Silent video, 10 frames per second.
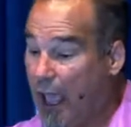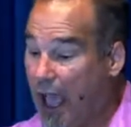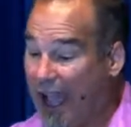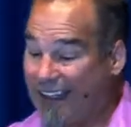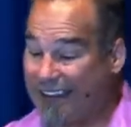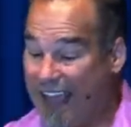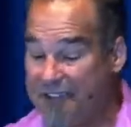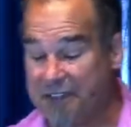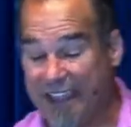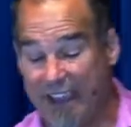a
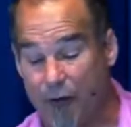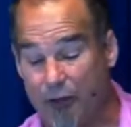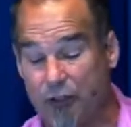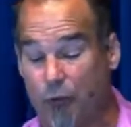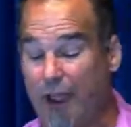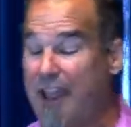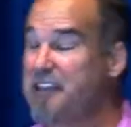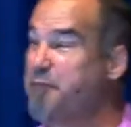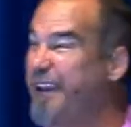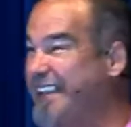life
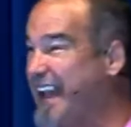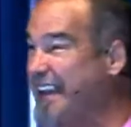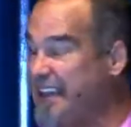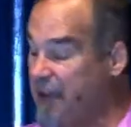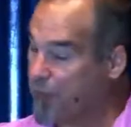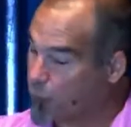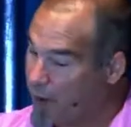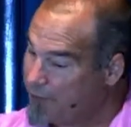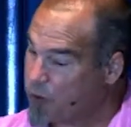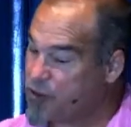characterized by the idea of
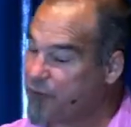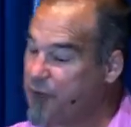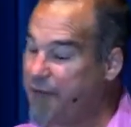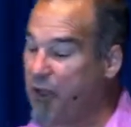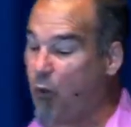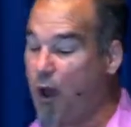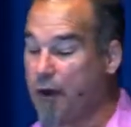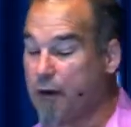rivers of living water.